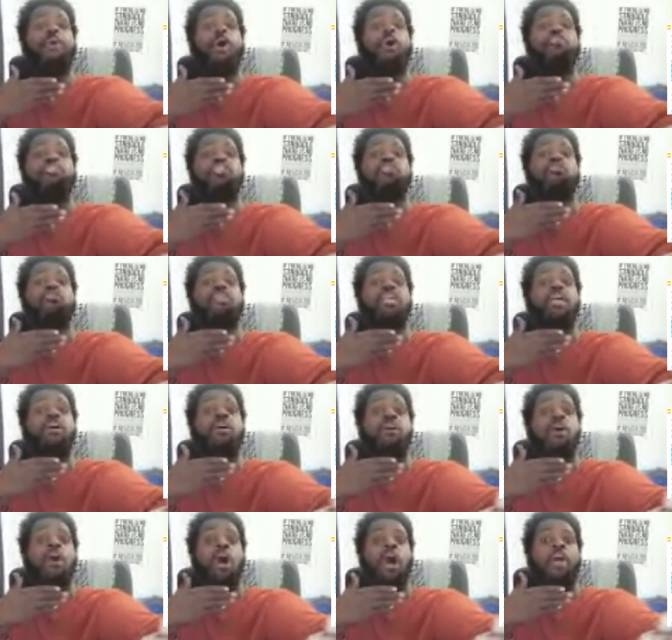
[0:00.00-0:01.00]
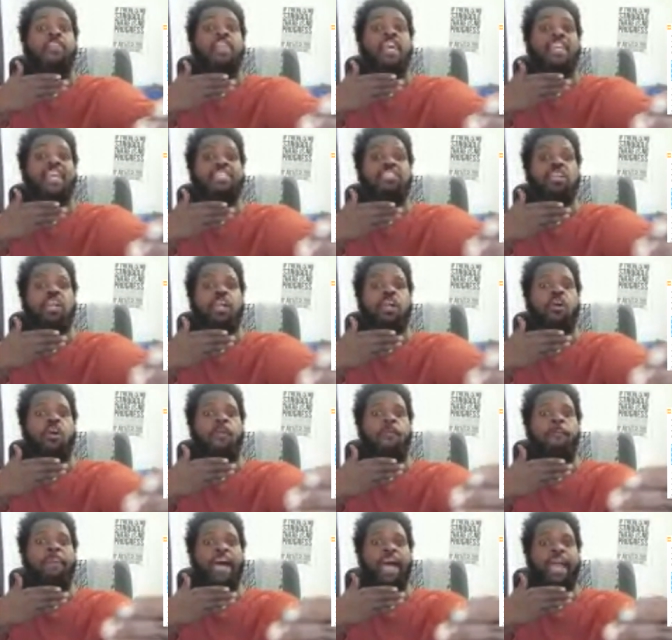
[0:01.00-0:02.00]
Post New Deal, then they started
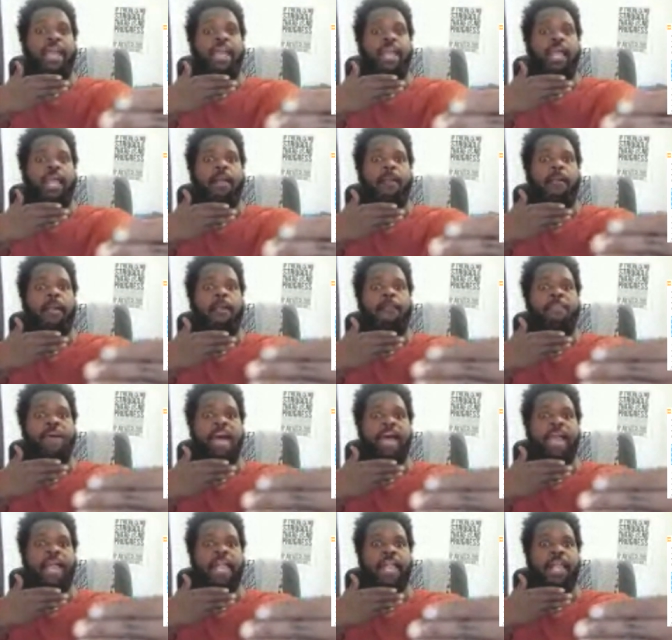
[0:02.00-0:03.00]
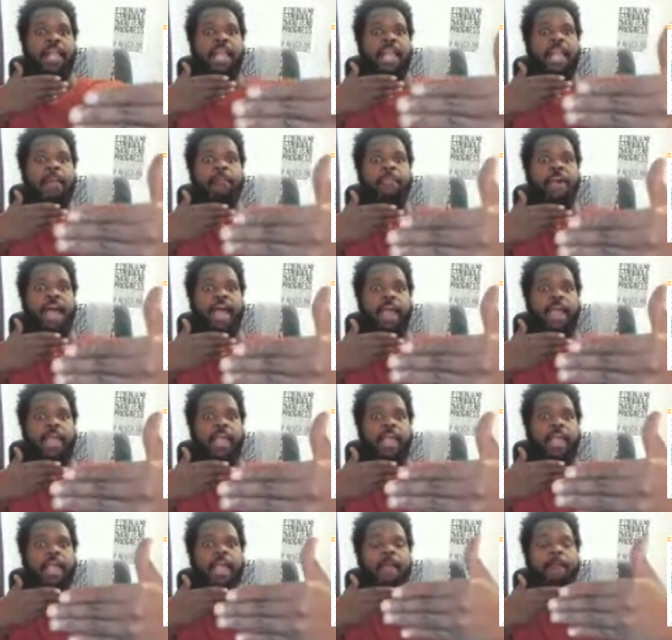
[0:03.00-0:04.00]
going back and back and back
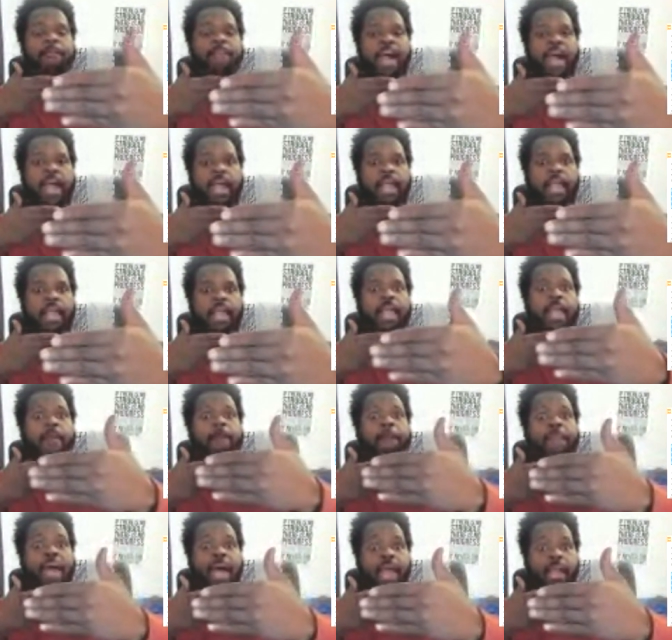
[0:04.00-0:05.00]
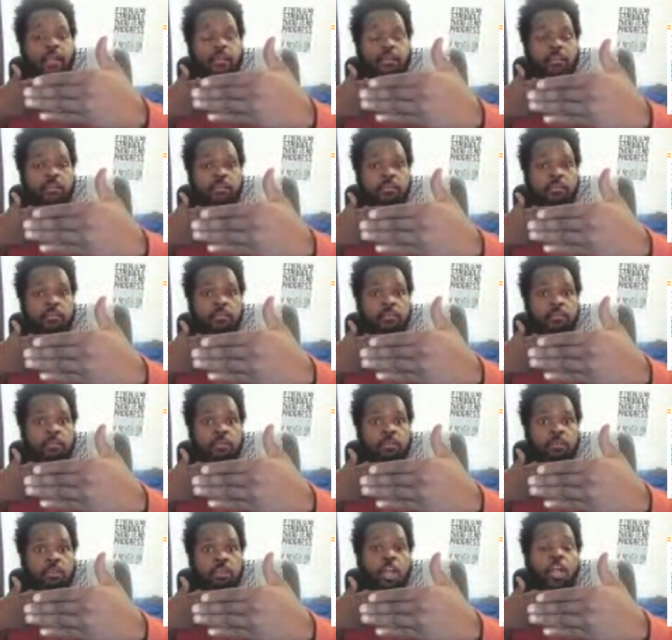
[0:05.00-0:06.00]
and back and back.
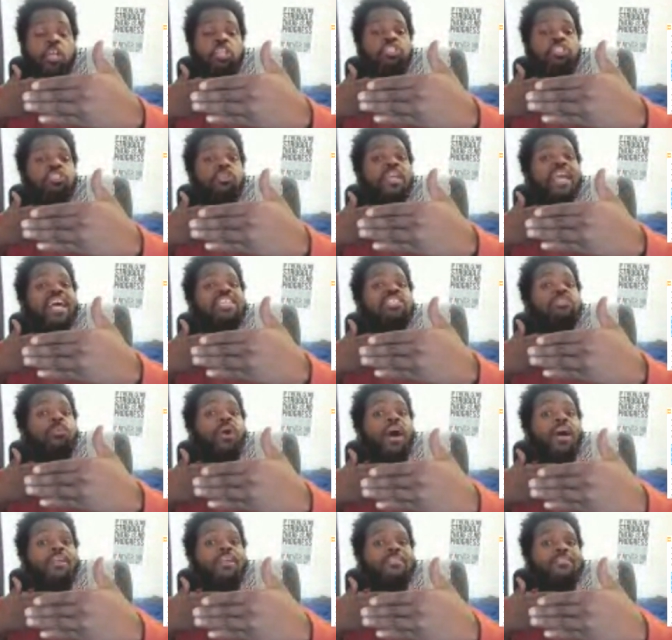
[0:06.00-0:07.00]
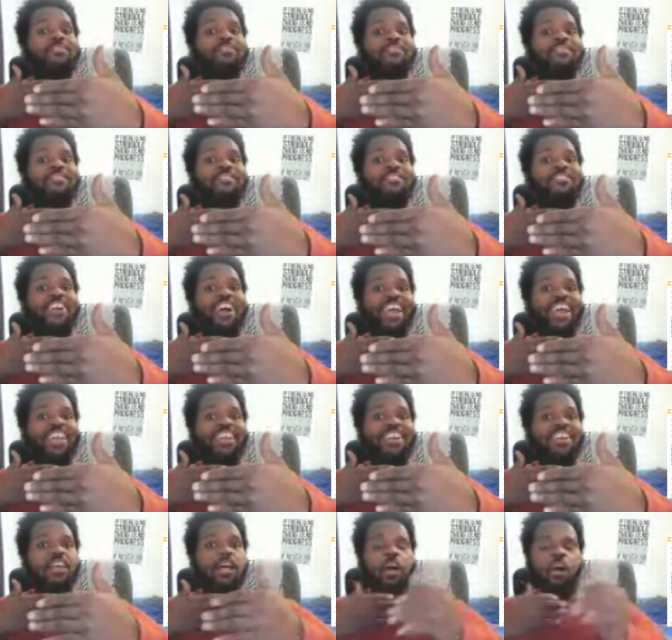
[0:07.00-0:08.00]
So guess what?
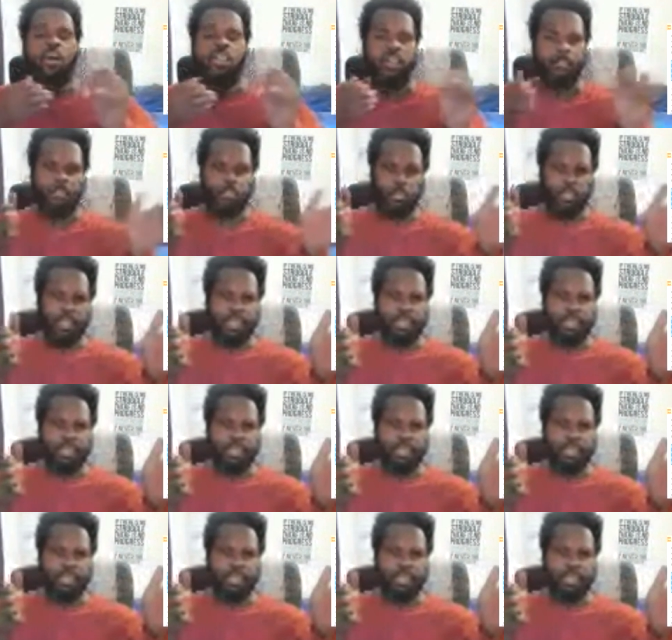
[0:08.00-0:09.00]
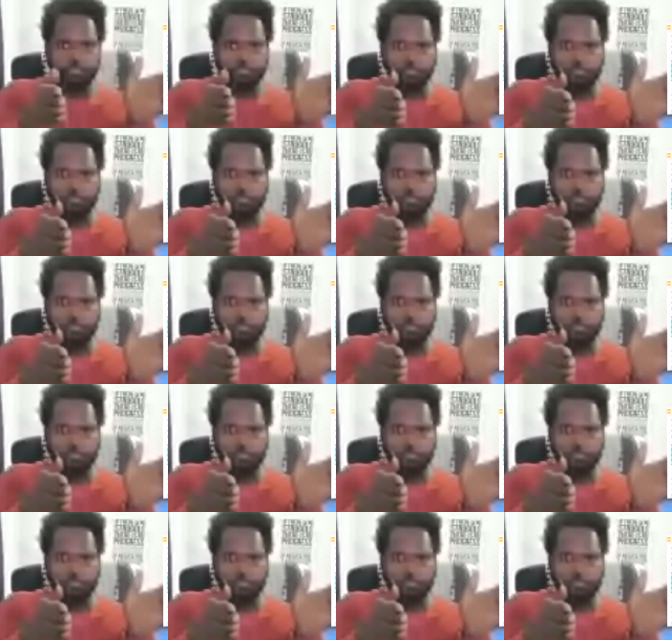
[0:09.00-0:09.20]
right? Or let me do it like this.